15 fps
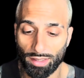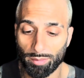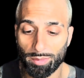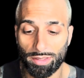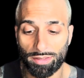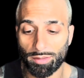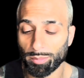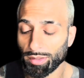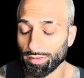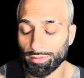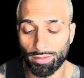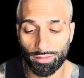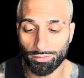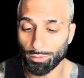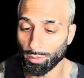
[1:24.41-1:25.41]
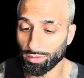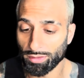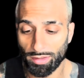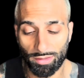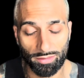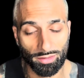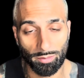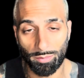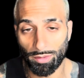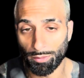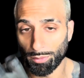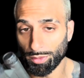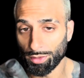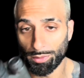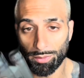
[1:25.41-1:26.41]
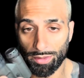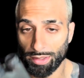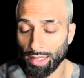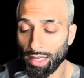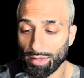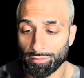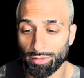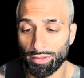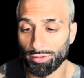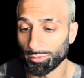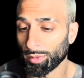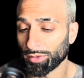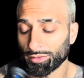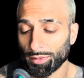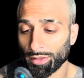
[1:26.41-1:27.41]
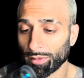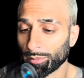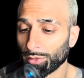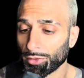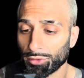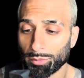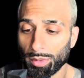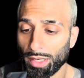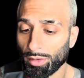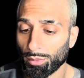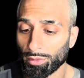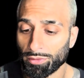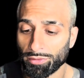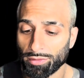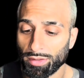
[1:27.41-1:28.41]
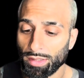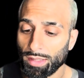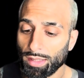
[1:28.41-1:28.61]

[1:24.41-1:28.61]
I mean, the PVS 14s can be really, really heavy, especially the mil spec ones.